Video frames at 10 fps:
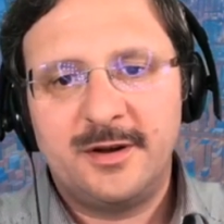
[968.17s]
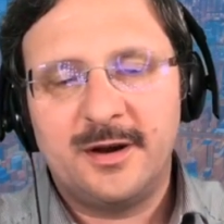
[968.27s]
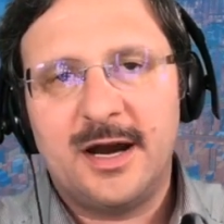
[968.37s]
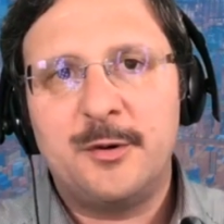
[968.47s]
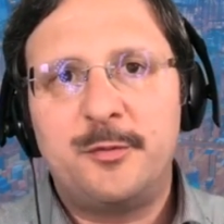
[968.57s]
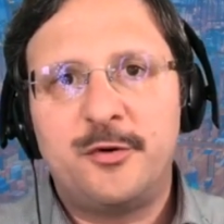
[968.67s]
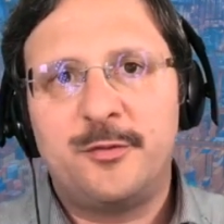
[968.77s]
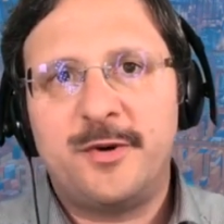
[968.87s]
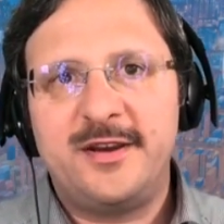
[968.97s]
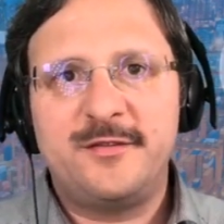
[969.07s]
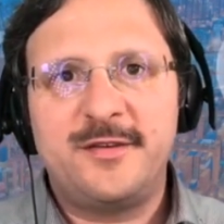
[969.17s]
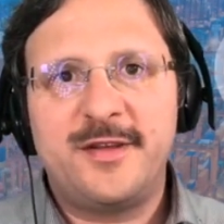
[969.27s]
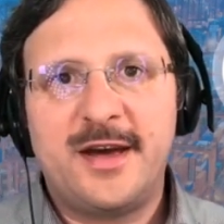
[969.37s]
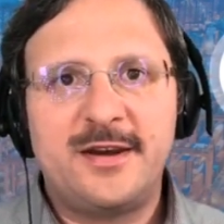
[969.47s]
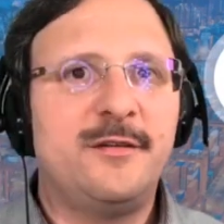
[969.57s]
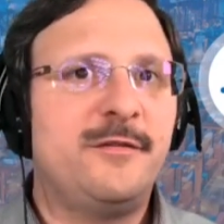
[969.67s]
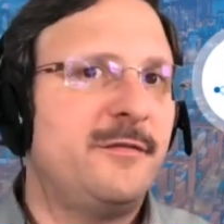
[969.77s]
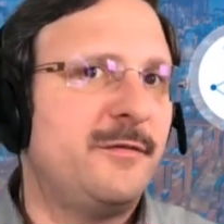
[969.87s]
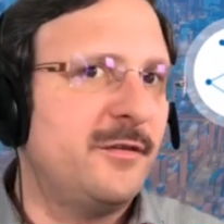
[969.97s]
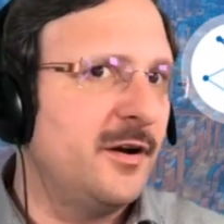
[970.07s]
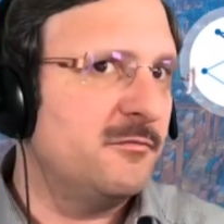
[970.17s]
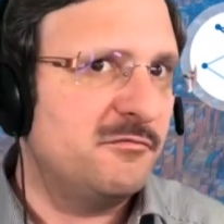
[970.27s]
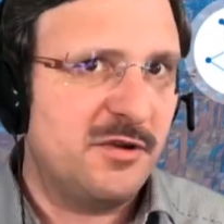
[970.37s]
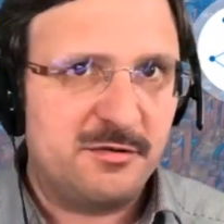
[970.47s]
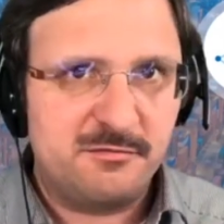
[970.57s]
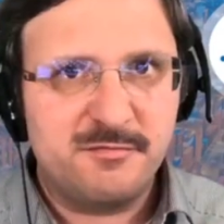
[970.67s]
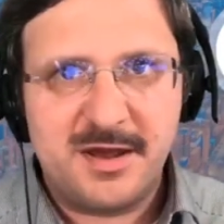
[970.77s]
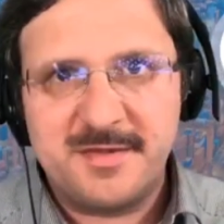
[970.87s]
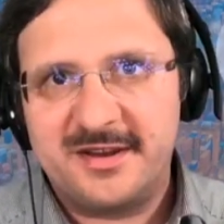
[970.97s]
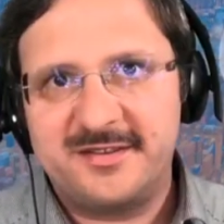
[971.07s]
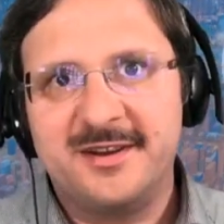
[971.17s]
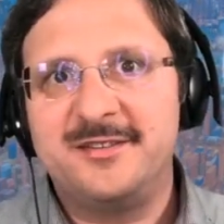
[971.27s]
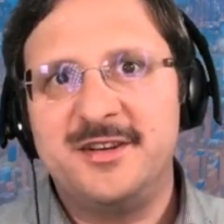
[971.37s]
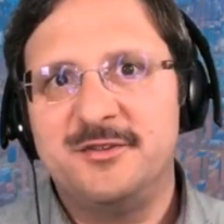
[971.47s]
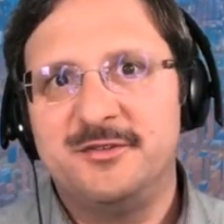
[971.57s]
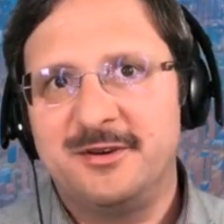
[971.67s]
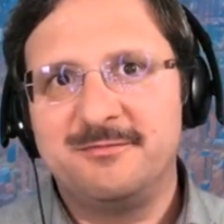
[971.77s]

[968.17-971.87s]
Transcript: I will provide you with that if it may make sense to use it.